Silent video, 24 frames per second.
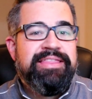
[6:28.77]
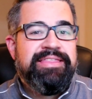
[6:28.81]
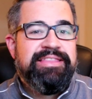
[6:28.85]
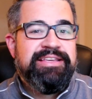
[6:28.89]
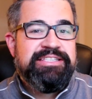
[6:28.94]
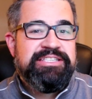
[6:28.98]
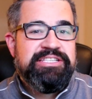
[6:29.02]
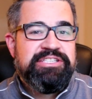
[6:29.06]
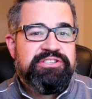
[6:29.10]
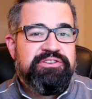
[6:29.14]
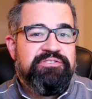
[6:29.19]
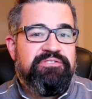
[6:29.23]

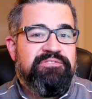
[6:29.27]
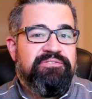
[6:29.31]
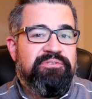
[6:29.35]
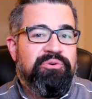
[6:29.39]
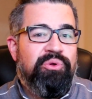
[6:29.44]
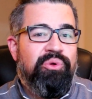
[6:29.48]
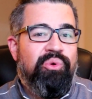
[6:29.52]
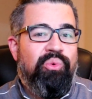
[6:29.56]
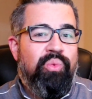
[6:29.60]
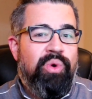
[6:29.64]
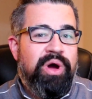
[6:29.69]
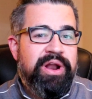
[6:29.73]
This is a
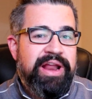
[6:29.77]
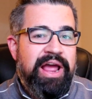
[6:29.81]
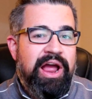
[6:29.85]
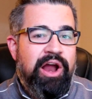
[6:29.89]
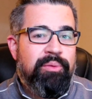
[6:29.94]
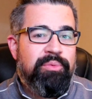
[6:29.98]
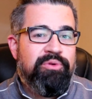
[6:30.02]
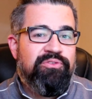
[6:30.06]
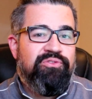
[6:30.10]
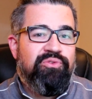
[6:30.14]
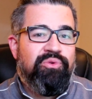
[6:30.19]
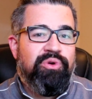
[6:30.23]
full 1
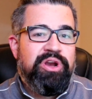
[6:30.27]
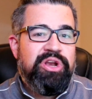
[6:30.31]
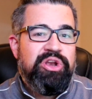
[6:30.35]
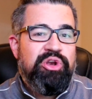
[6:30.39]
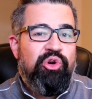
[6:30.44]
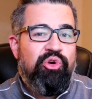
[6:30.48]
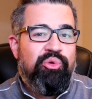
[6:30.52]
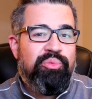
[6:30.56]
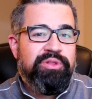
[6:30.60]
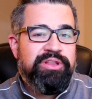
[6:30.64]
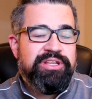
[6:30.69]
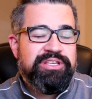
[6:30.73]
hour before I
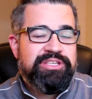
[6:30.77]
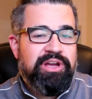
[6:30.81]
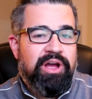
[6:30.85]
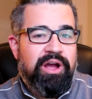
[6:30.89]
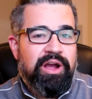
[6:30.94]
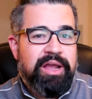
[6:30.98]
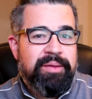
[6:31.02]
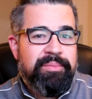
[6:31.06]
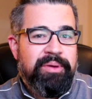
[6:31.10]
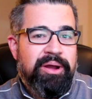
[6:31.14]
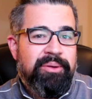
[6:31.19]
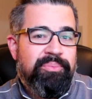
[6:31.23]
normally
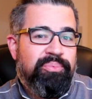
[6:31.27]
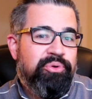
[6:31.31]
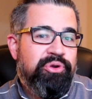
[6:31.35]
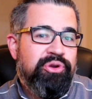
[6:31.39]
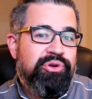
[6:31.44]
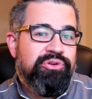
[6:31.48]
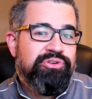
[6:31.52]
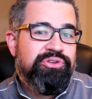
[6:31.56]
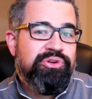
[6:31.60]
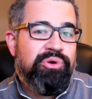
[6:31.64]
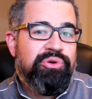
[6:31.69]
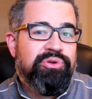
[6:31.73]
talk about
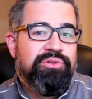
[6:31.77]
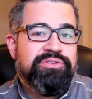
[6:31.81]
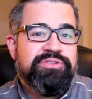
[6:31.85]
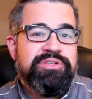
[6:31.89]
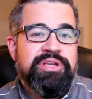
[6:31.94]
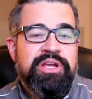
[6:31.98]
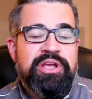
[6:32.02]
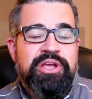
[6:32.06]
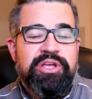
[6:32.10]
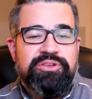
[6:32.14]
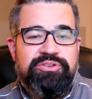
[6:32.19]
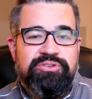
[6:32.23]
pre-order
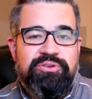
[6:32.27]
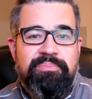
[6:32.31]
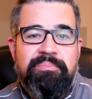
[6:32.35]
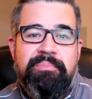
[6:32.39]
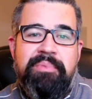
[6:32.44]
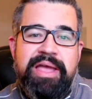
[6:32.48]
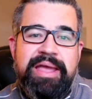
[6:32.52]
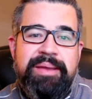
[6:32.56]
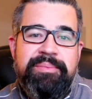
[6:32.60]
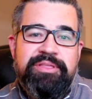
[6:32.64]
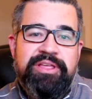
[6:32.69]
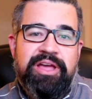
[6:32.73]
totals, so
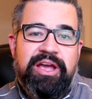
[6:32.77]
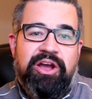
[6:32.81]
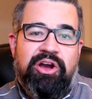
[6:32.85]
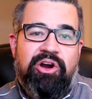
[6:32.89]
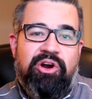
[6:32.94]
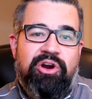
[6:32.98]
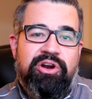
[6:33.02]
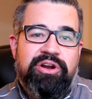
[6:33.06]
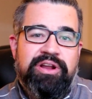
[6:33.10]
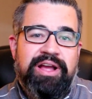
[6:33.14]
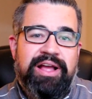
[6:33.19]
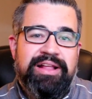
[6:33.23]
maybe that
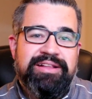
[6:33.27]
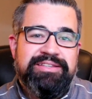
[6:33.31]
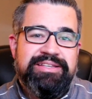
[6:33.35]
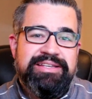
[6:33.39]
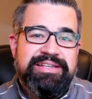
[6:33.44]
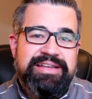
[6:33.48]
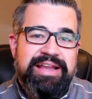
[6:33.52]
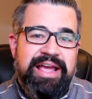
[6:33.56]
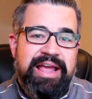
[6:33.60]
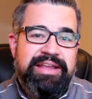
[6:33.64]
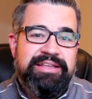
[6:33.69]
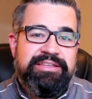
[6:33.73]
card got
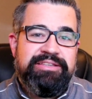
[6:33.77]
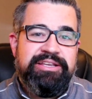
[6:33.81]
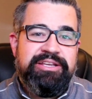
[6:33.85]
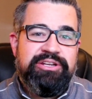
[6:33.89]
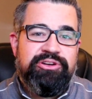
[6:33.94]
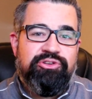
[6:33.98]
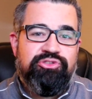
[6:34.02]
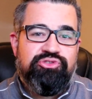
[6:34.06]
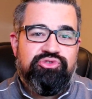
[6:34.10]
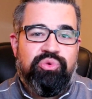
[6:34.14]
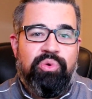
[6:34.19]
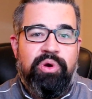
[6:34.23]
to
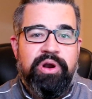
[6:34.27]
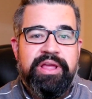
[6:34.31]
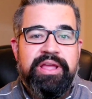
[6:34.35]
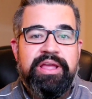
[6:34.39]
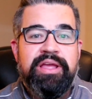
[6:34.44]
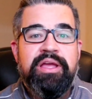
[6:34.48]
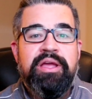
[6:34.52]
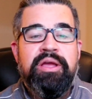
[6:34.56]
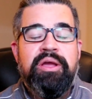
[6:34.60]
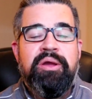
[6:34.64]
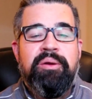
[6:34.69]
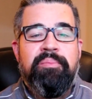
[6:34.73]
19 or
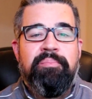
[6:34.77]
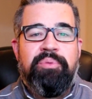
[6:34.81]
20.